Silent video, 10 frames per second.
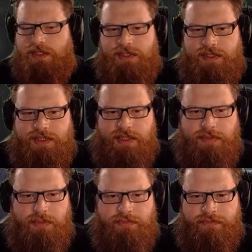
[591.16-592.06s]
Yeah, I
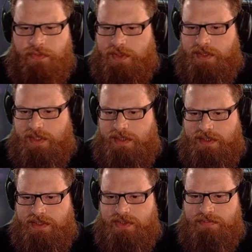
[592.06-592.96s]
want to avoid that.
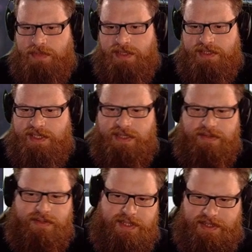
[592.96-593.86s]
Let's just make this
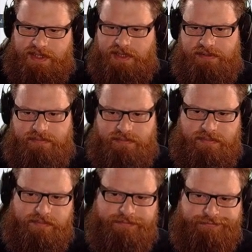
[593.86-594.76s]
868.
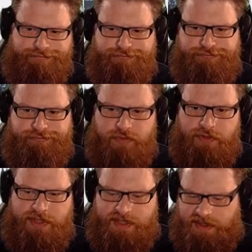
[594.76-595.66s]

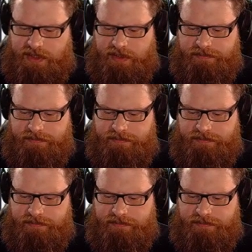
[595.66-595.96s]
Or 869.